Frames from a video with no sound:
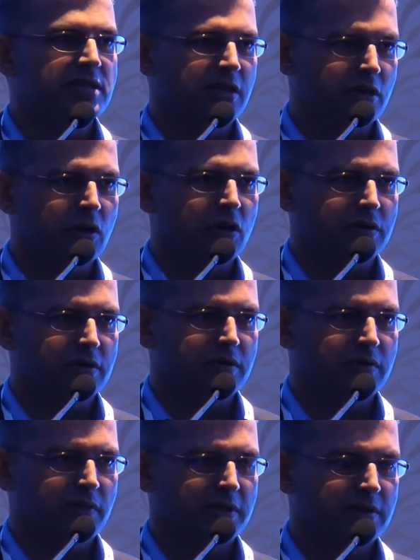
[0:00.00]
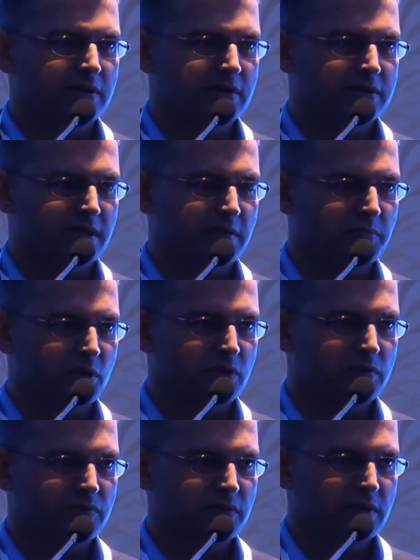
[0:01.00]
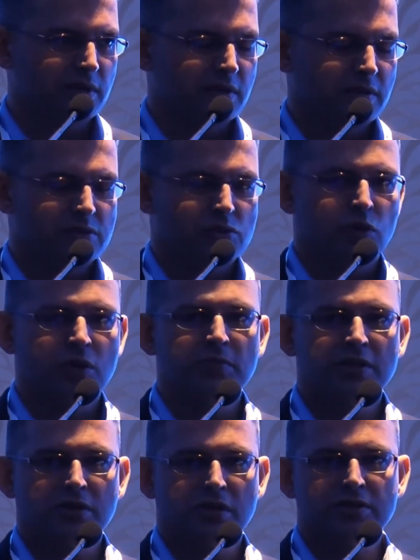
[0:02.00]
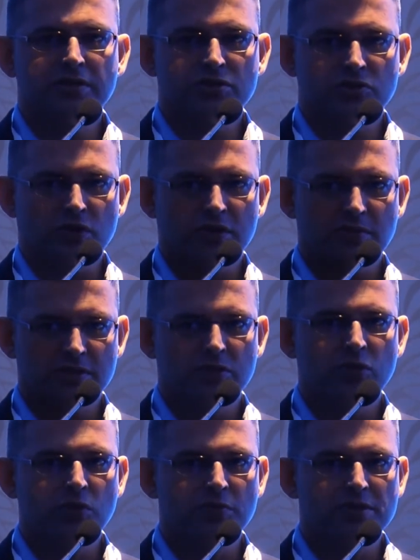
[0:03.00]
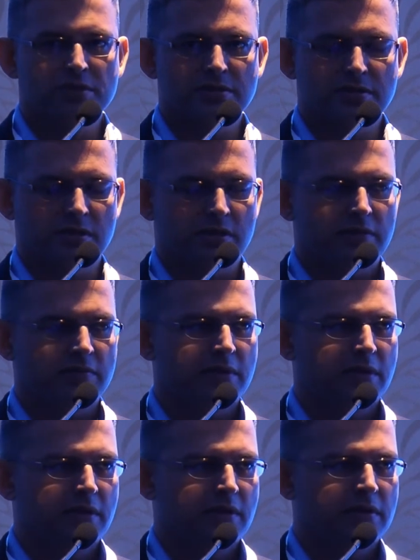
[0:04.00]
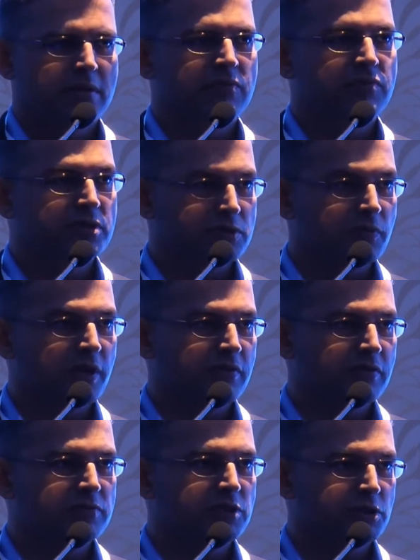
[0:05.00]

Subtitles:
synagogue, when the temple of Solomon got destroyed by the Romans, the first wave of